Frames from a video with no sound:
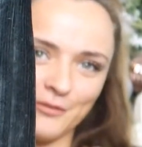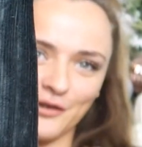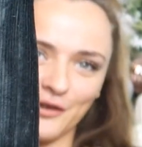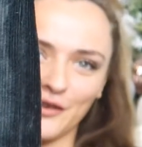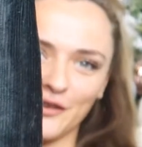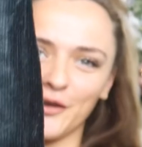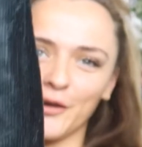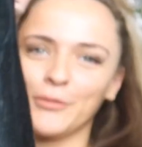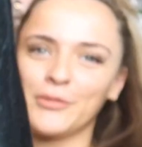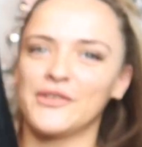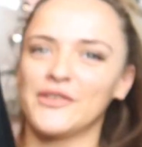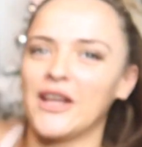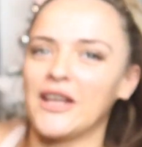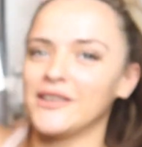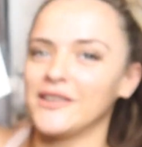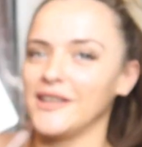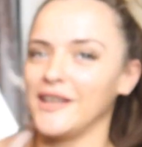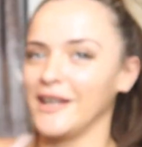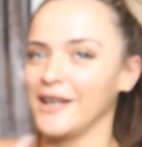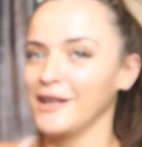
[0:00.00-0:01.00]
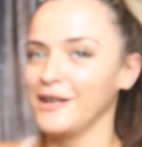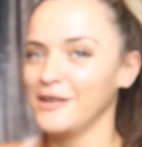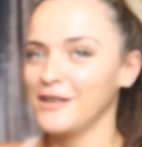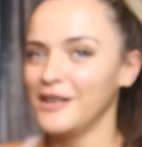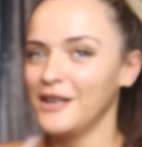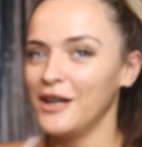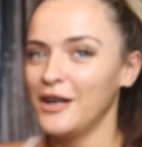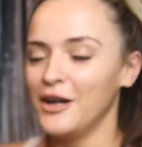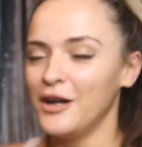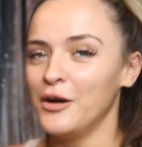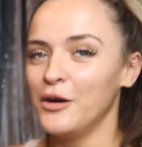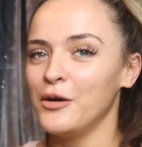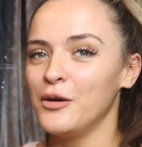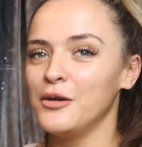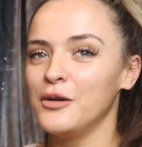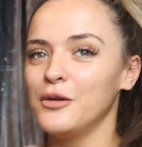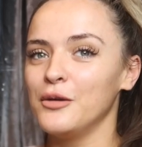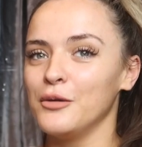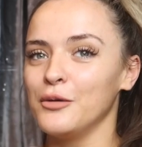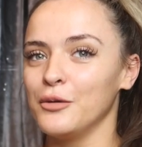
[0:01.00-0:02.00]
just obsessing.
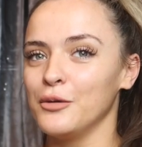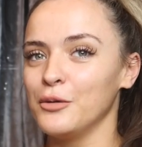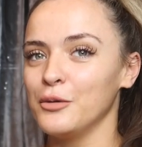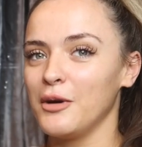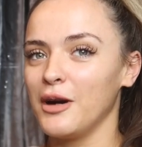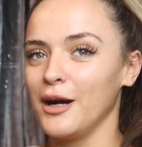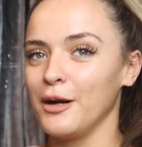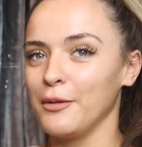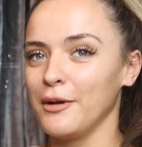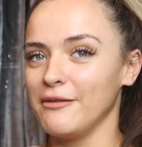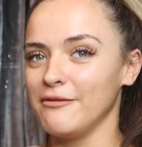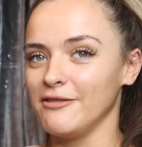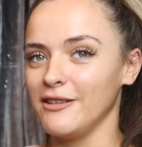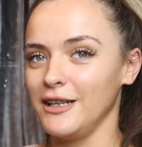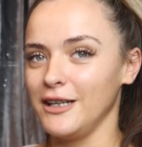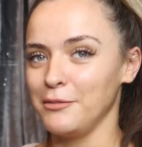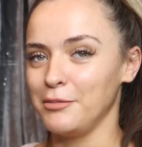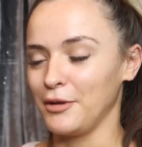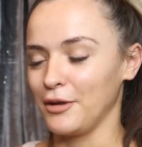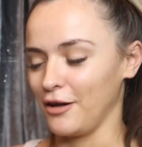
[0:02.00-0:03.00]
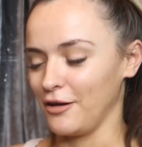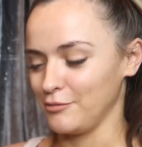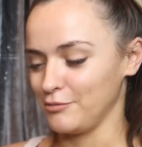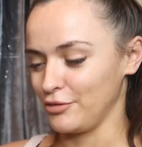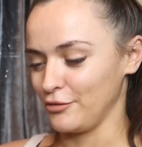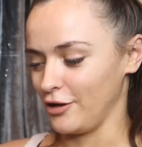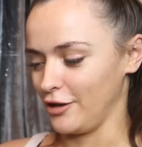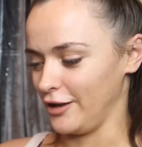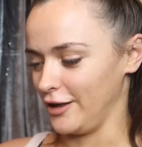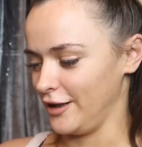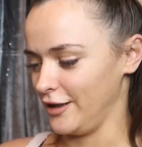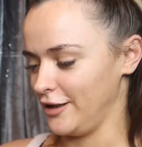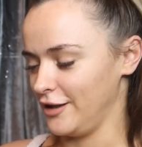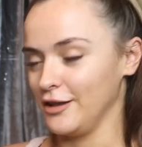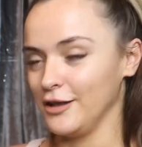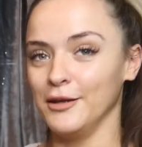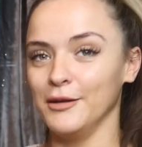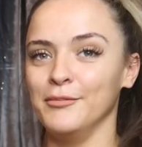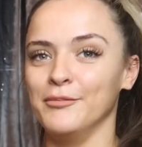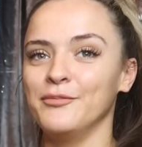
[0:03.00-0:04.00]
Oh, I went really bright.
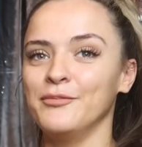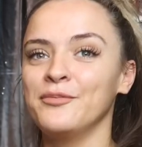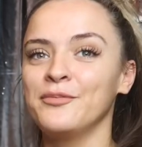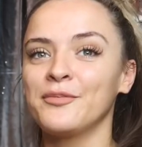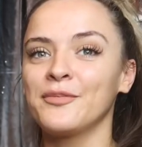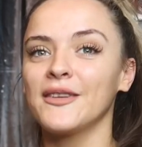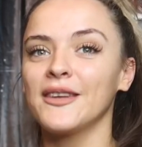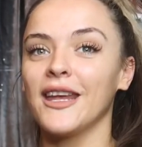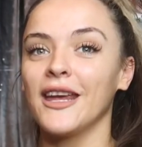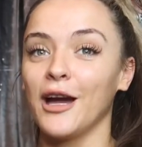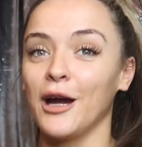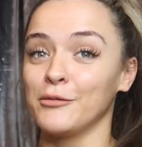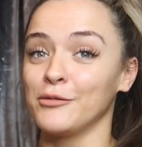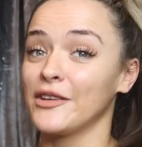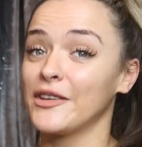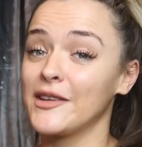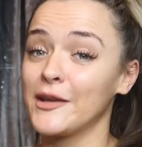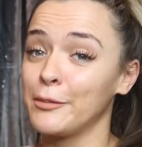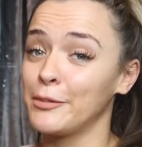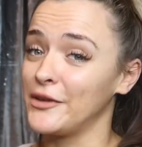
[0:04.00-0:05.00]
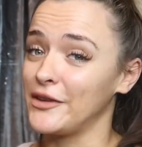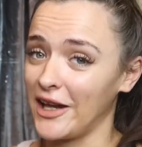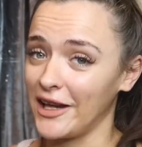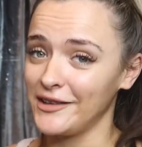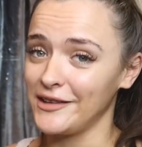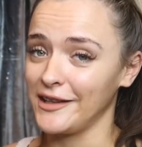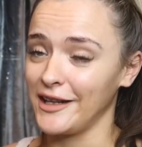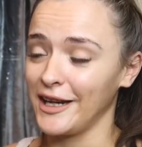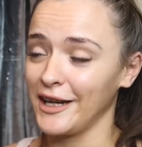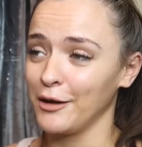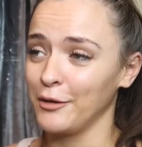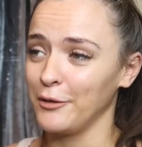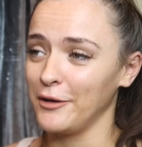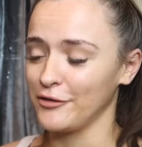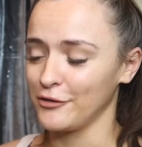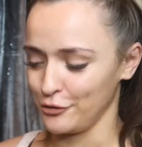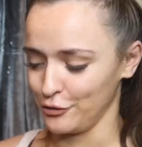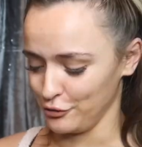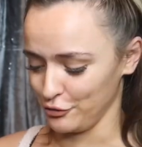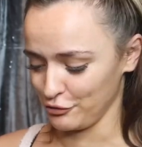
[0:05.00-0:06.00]
Um, yeah, I'm just obsessing
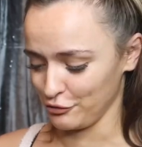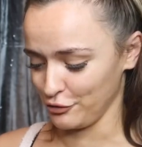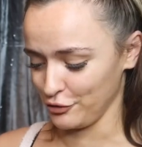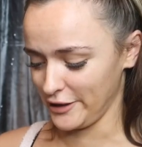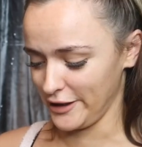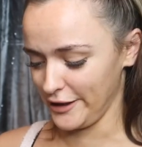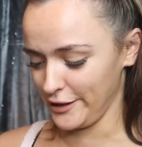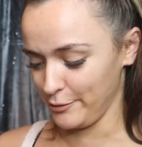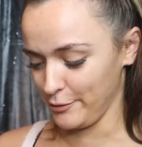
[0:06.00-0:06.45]
with corduroy at the